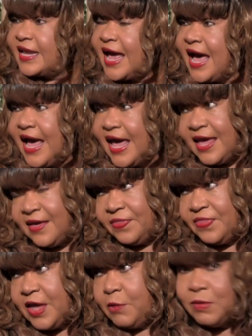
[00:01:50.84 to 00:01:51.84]
that I
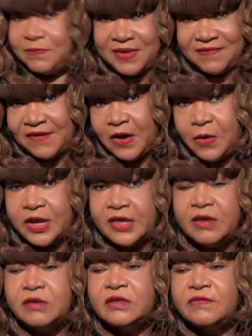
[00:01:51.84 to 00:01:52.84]
think would be very
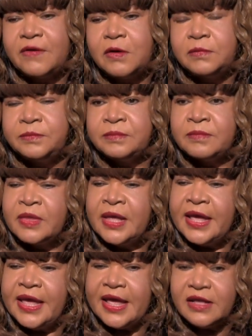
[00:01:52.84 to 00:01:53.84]
useful
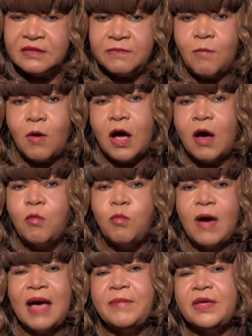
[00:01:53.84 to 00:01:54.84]
is for a
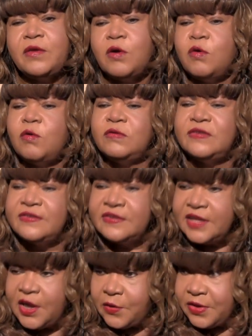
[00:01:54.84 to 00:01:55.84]
woman who
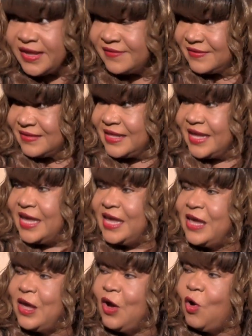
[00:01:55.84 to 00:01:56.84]

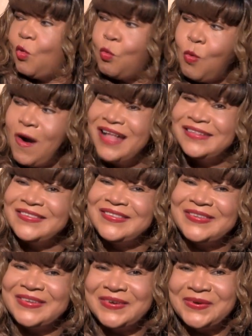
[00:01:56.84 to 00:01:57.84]
seriously
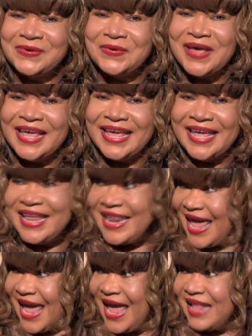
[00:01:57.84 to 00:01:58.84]
wants to
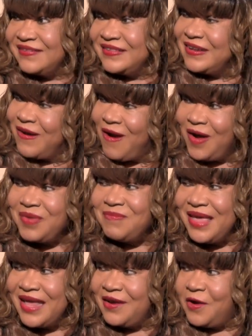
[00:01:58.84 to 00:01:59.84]
enhance and
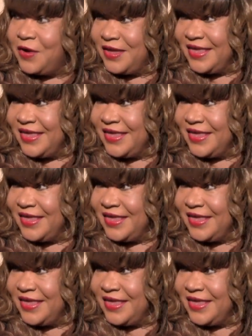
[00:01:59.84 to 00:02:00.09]
augment her